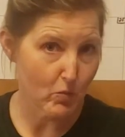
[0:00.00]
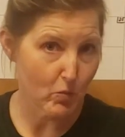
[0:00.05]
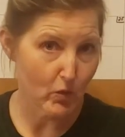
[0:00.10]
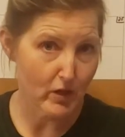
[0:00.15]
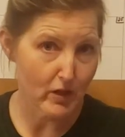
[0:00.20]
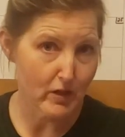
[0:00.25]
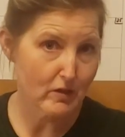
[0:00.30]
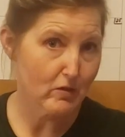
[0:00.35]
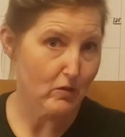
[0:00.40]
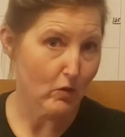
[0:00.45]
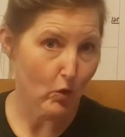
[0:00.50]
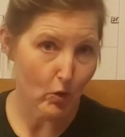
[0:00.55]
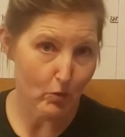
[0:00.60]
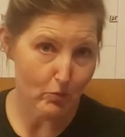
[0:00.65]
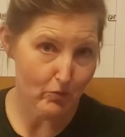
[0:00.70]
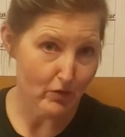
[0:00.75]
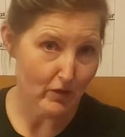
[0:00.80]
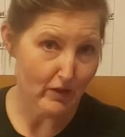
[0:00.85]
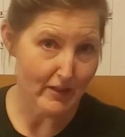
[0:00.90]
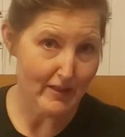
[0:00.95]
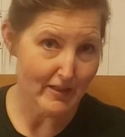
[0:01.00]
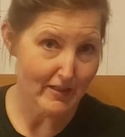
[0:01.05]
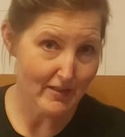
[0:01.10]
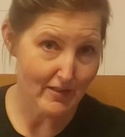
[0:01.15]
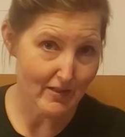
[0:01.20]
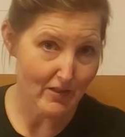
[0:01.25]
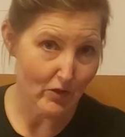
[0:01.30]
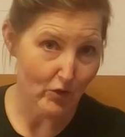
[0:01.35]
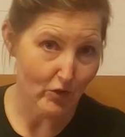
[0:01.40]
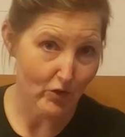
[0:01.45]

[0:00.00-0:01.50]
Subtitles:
would, so hopefully it still